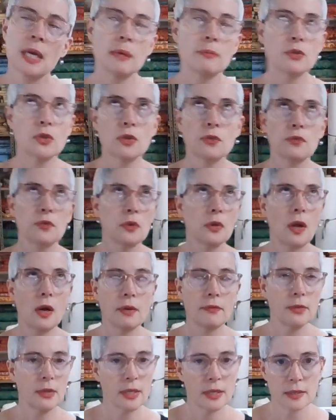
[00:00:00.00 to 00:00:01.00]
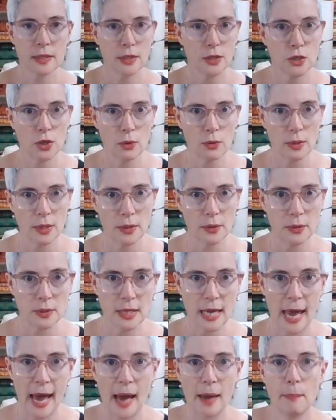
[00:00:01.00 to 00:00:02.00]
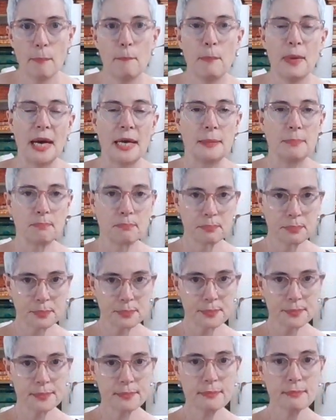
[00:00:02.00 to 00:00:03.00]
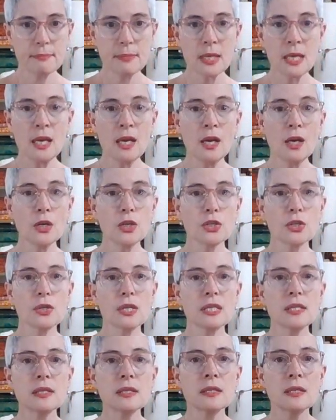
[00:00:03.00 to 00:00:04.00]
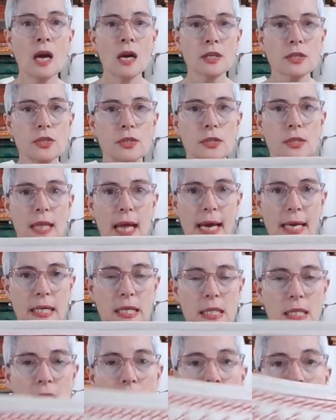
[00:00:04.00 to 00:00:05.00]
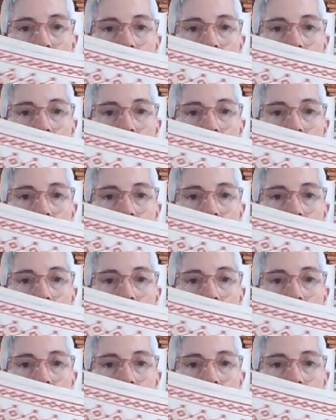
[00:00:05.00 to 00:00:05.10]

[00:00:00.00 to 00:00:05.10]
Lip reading: I'm sure for a lot of you that's like totally old hat. But so this is Noxos Lattice.